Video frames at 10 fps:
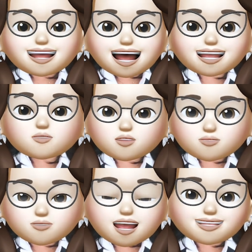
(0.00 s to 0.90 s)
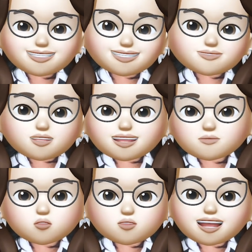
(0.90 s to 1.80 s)
Hello everyone,
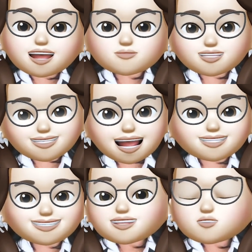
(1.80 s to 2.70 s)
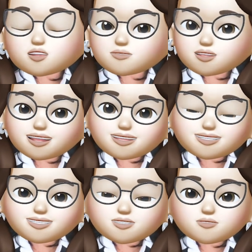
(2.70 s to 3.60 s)
welcome to AI with Raj. Today we are
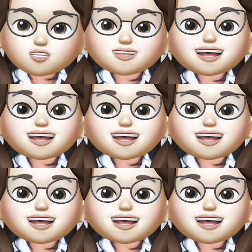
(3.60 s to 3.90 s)
here with an